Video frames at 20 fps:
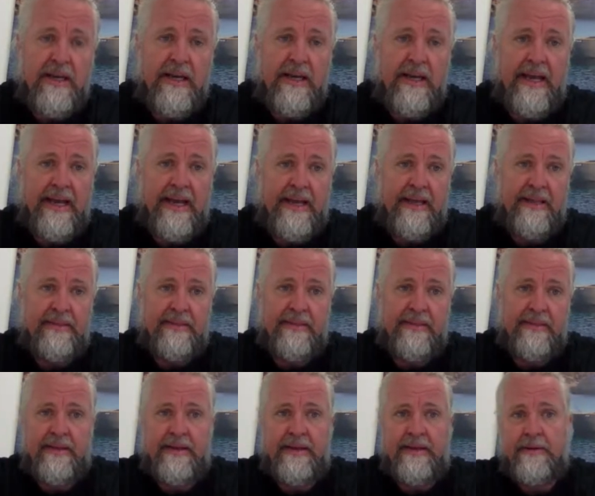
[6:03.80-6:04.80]
and
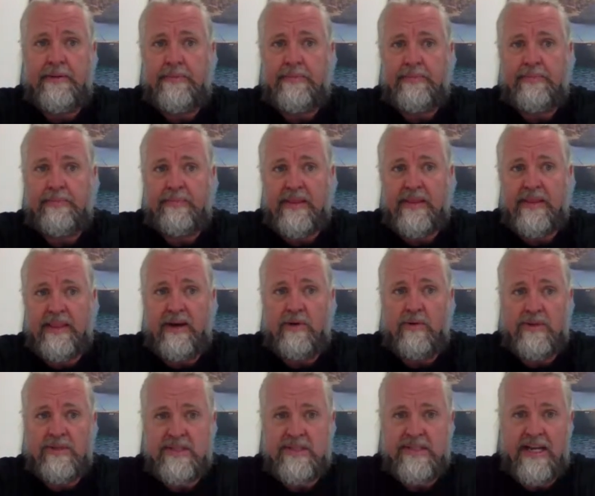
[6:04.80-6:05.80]
now
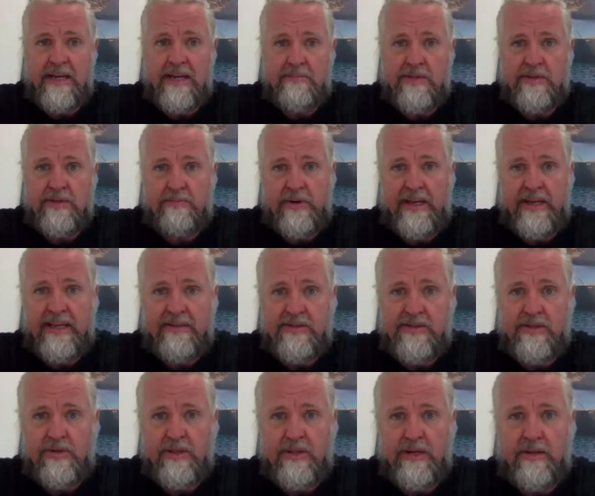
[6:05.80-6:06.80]
it's time to bring it
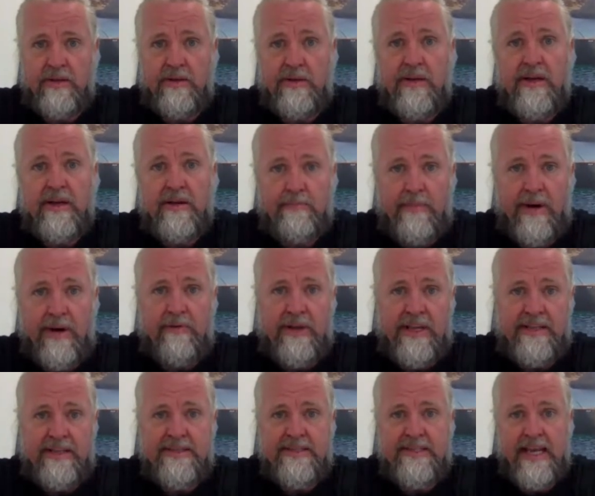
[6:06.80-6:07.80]
to the
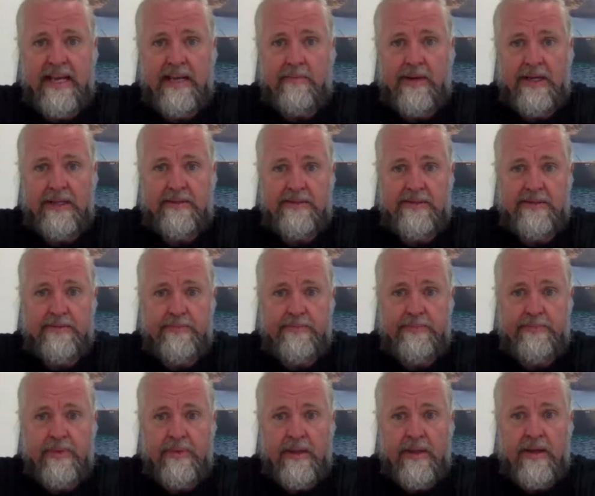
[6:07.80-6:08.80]
marine segment.
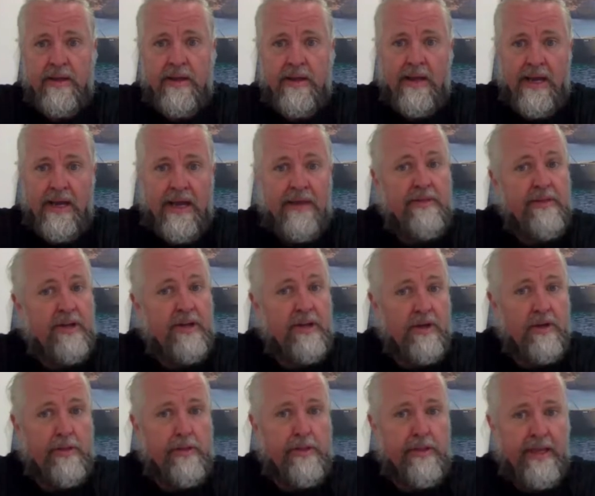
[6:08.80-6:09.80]
And the
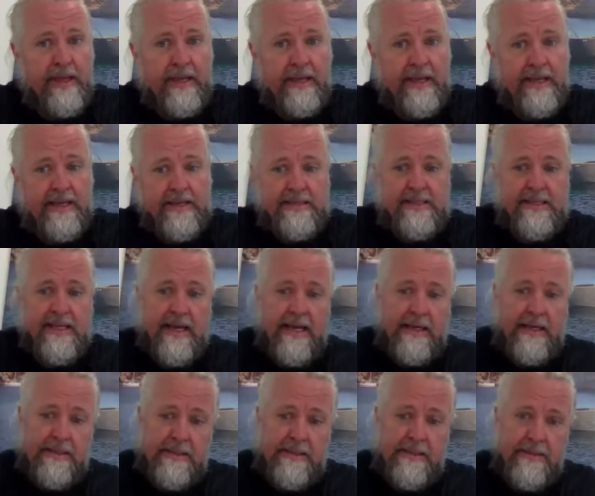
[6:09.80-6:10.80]
good thing is
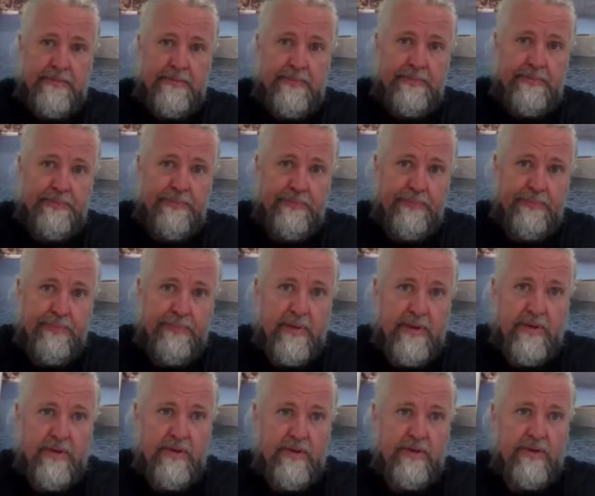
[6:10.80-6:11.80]
that
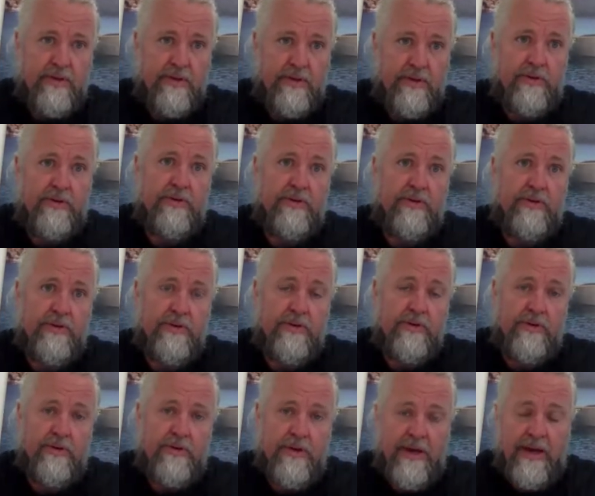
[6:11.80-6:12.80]

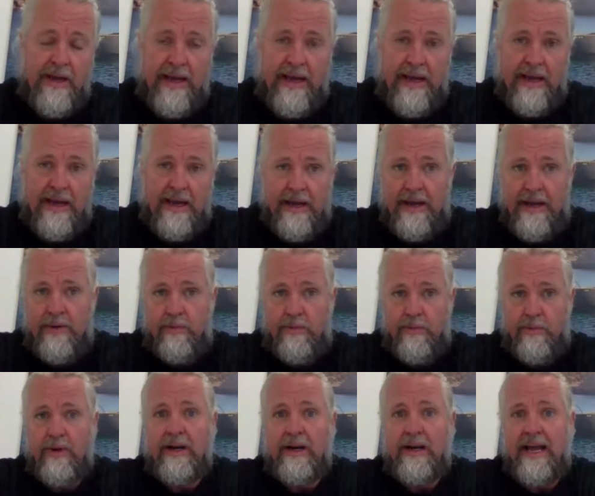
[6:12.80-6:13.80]
you
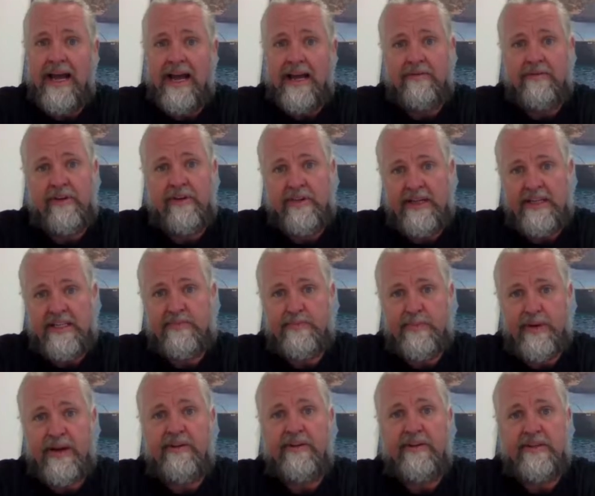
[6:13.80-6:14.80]
will have an
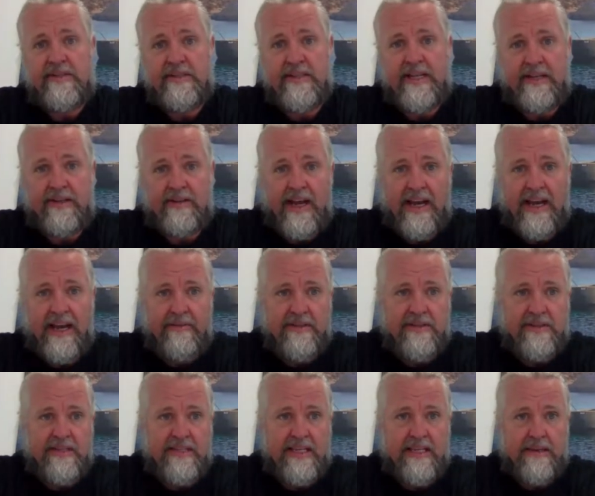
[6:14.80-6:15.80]
experience that you
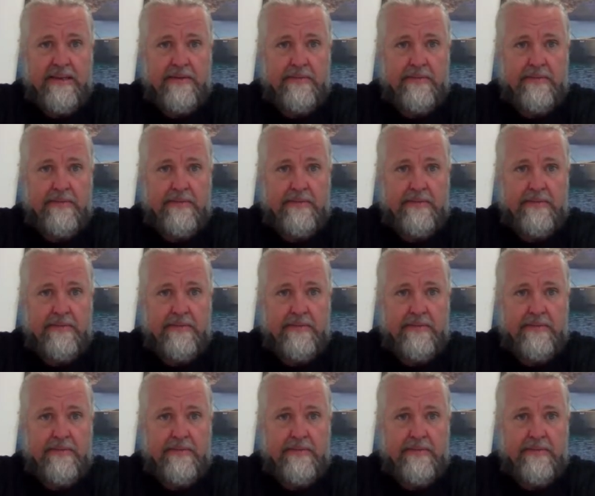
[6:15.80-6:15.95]
haven't seen.